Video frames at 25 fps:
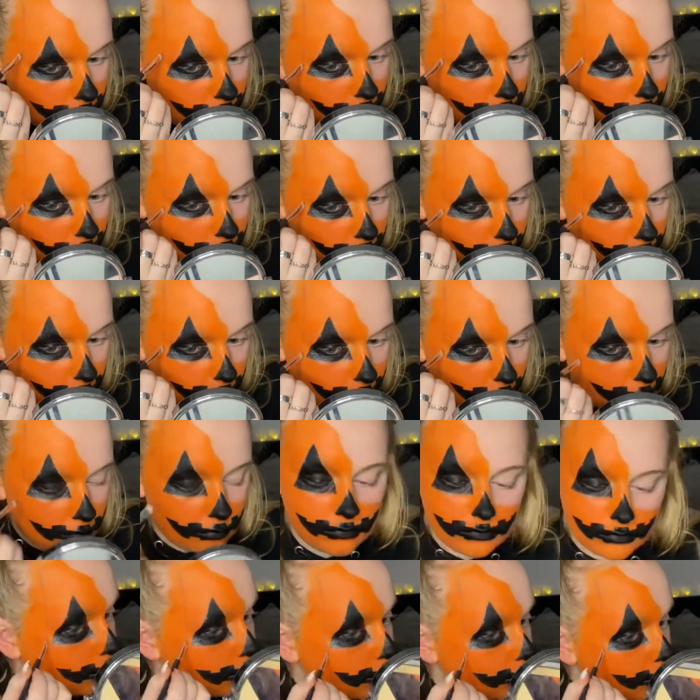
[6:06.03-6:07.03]
and then blending
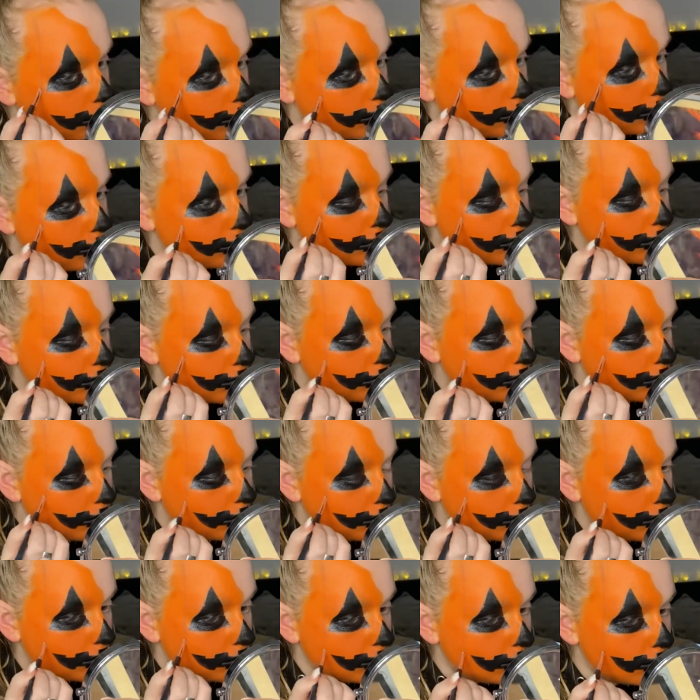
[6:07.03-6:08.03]
it out with my finger if it
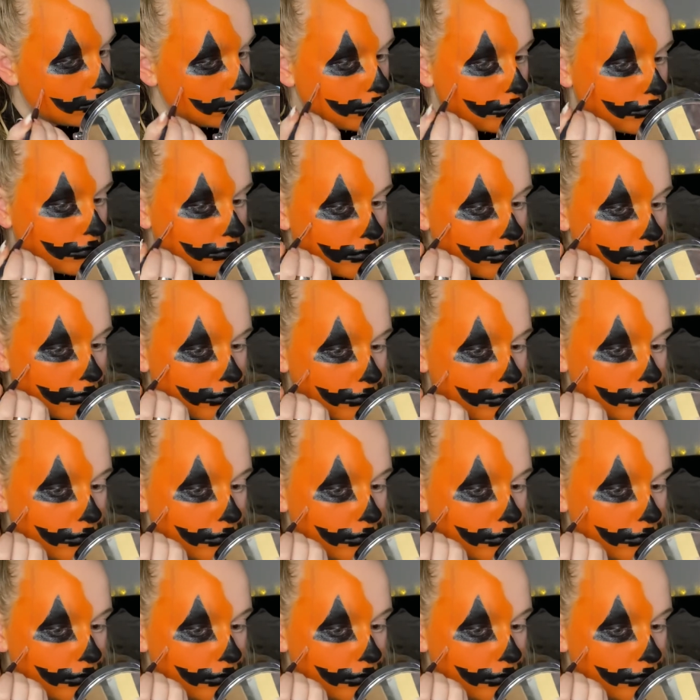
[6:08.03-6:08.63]
needs it.